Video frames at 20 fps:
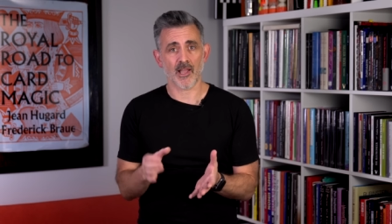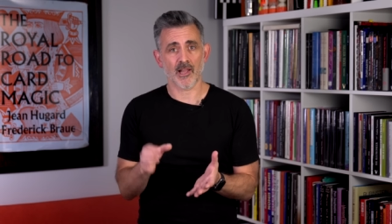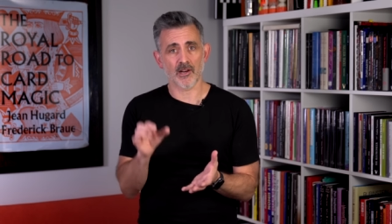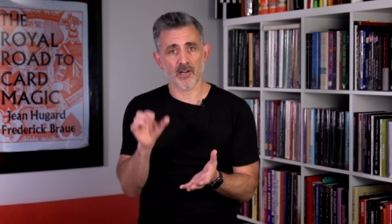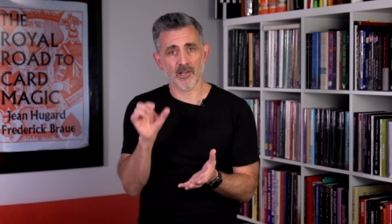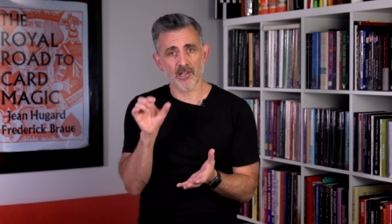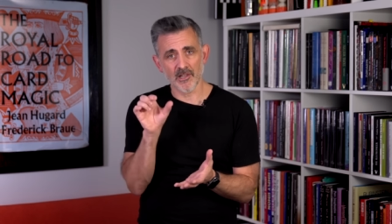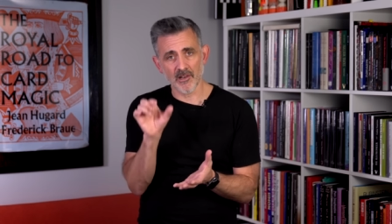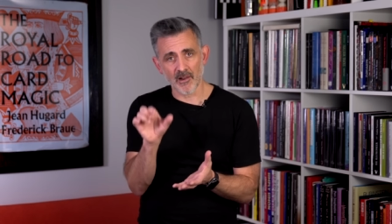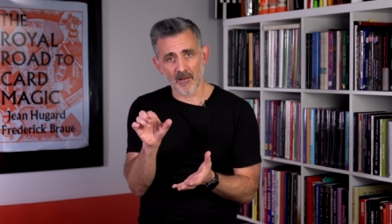And I
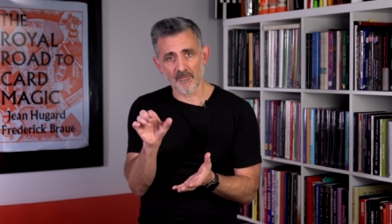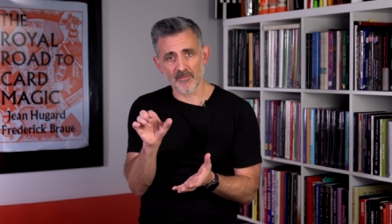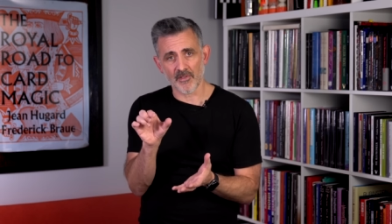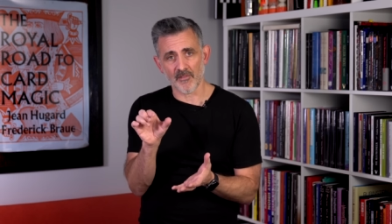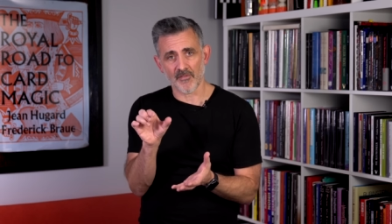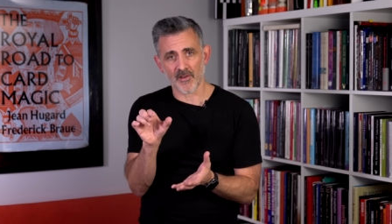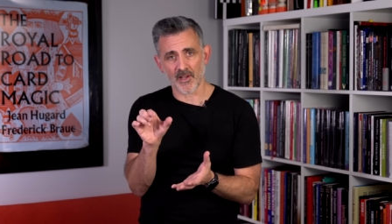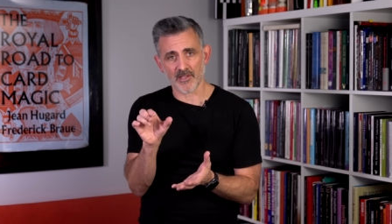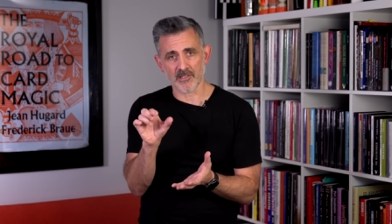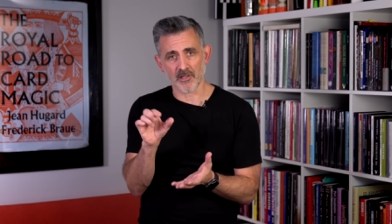love the
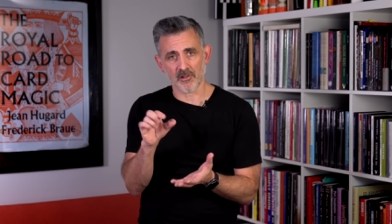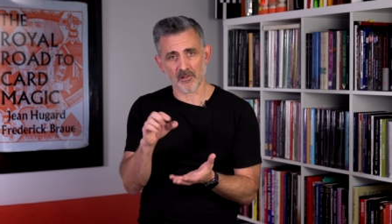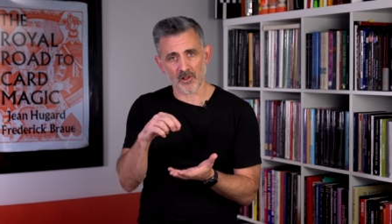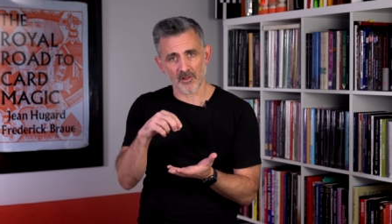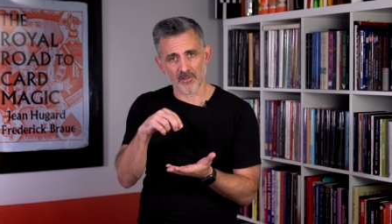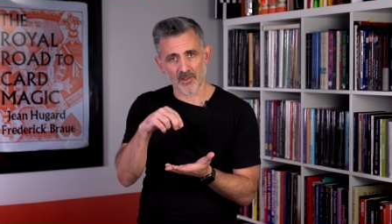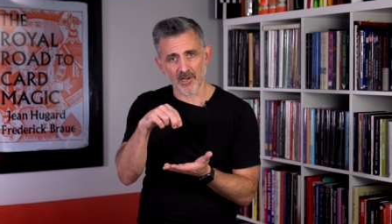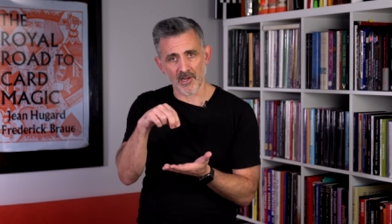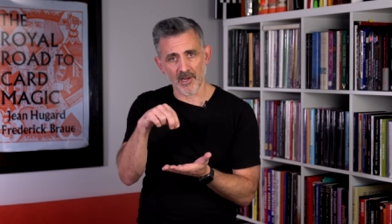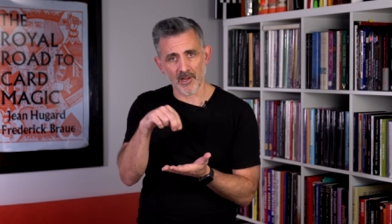fact it's
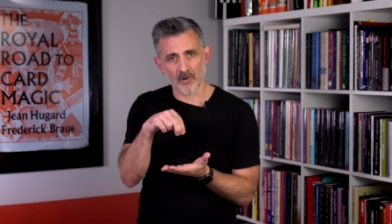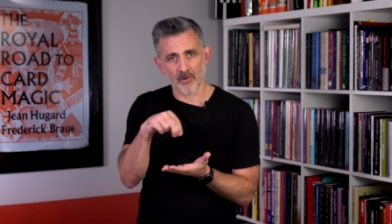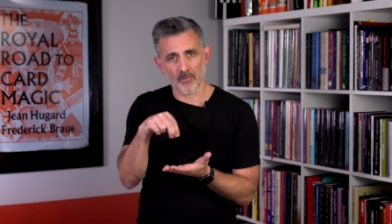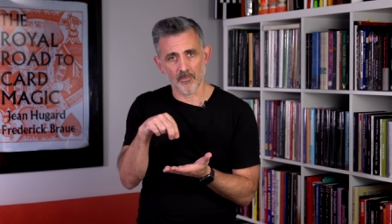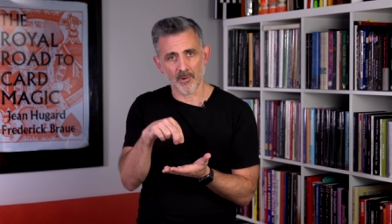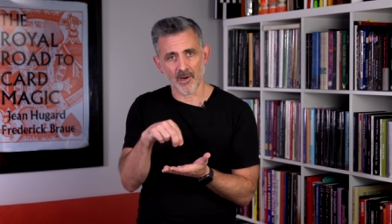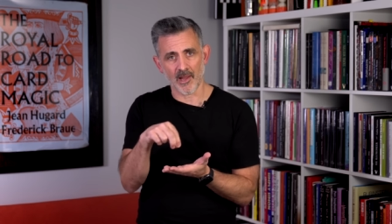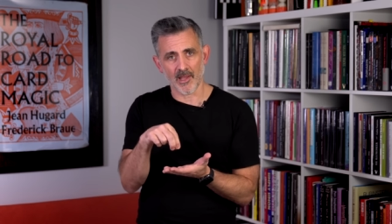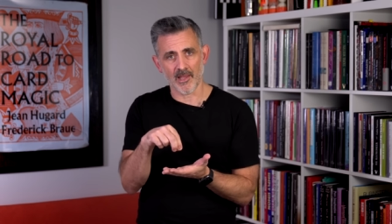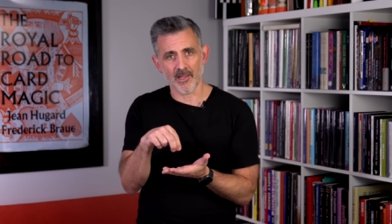got the little
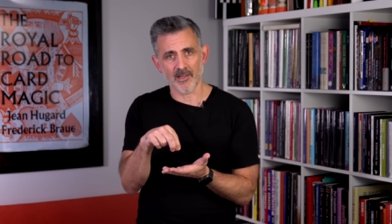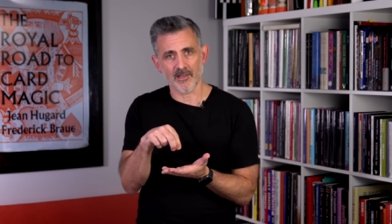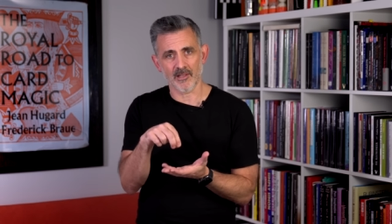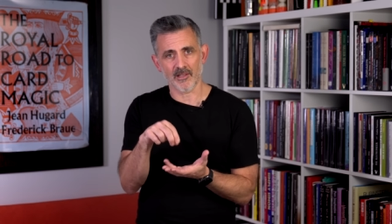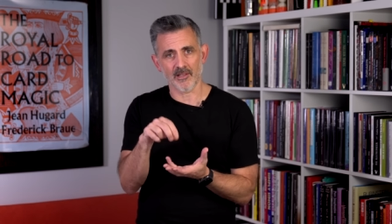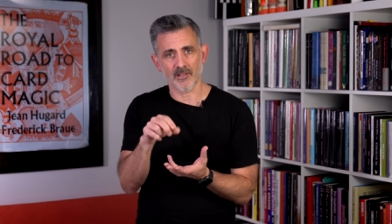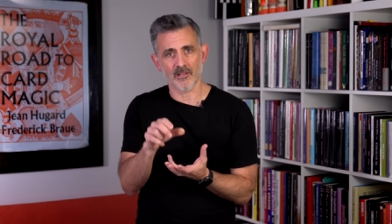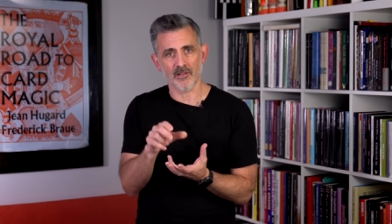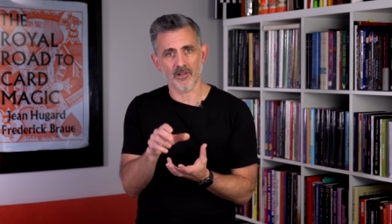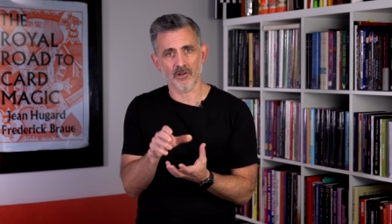blade,
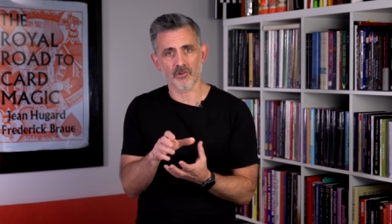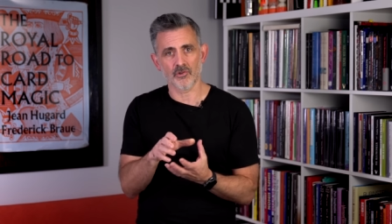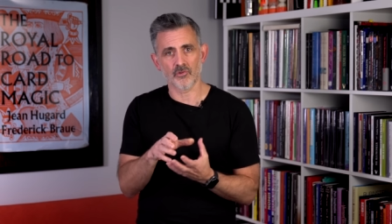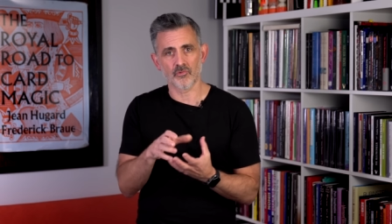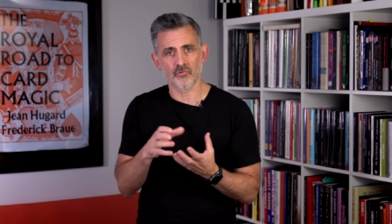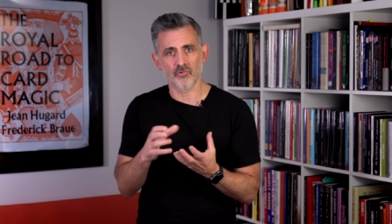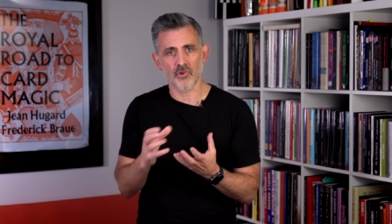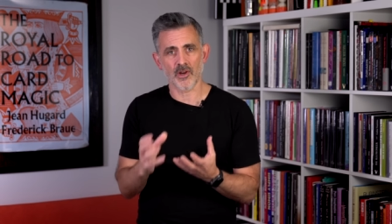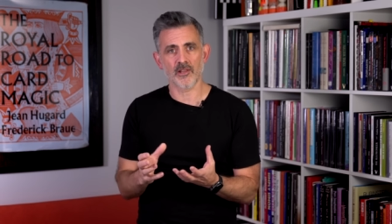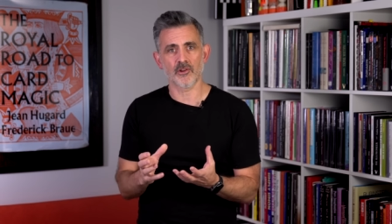you know, you're
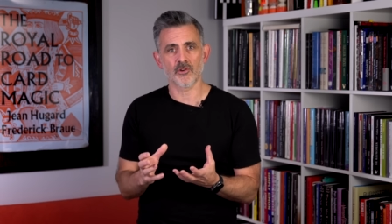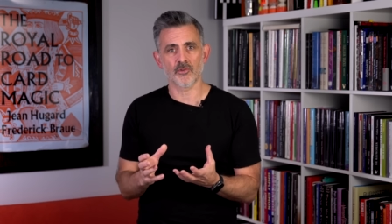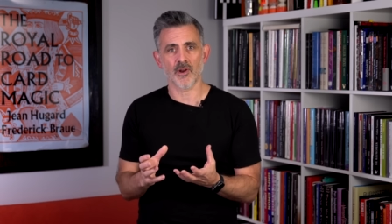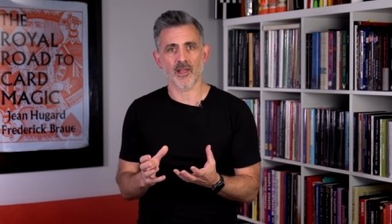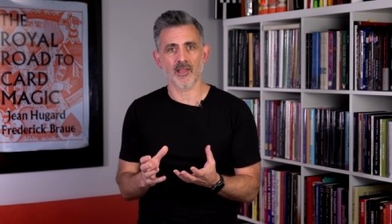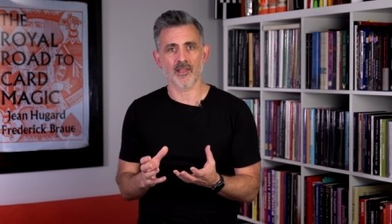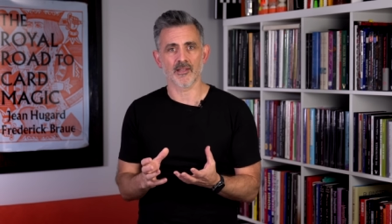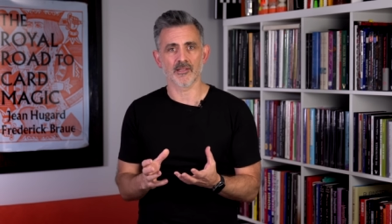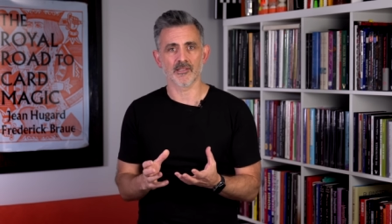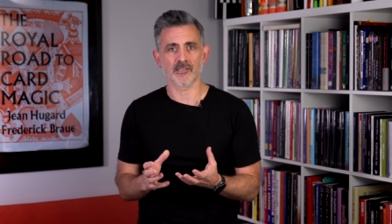
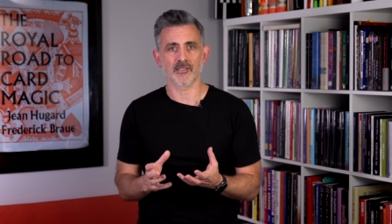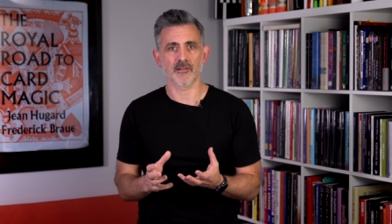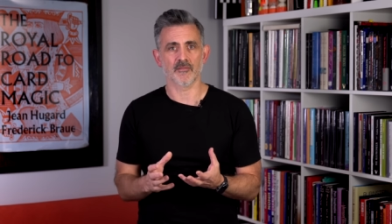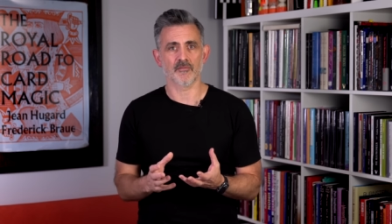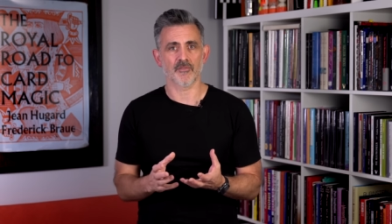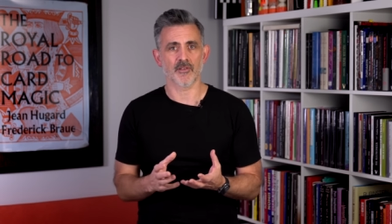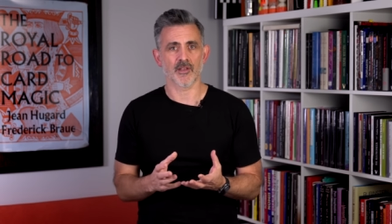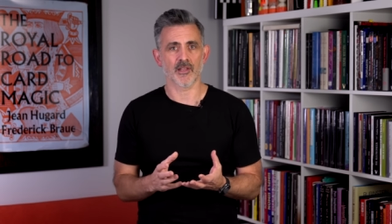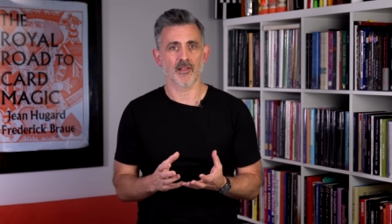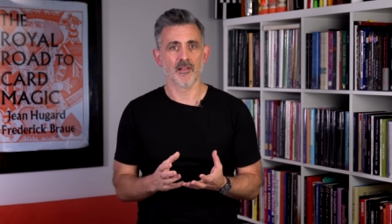recreating
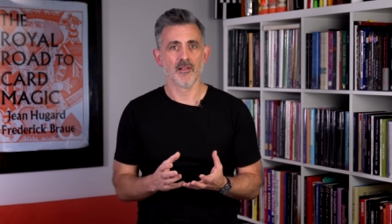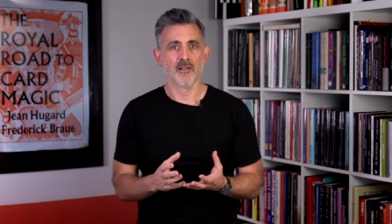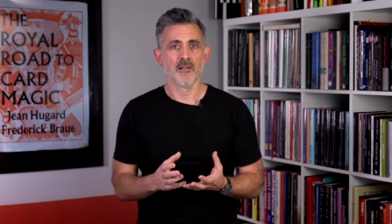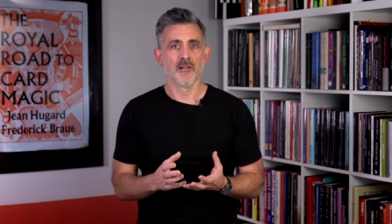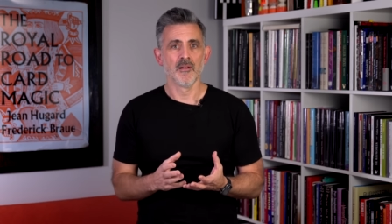something.